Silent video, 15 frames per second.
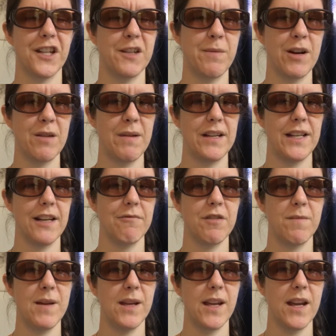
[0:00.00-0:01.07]
experimenting
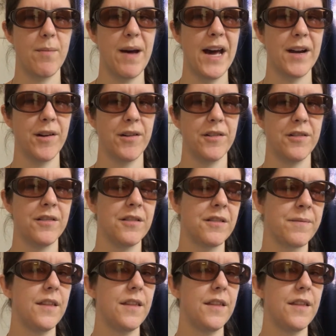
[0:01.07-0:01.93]
with making a pattern.